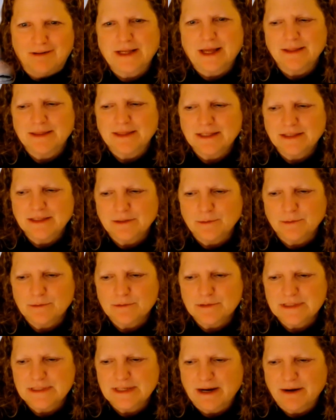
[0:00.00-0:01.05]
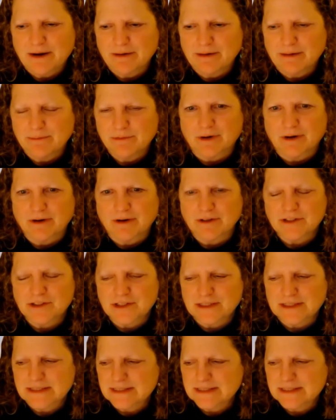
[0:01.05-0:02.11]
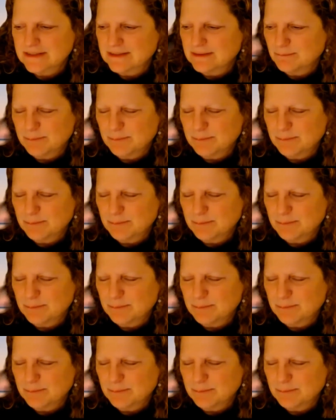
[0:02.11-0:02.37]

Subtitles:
I think those narratives are just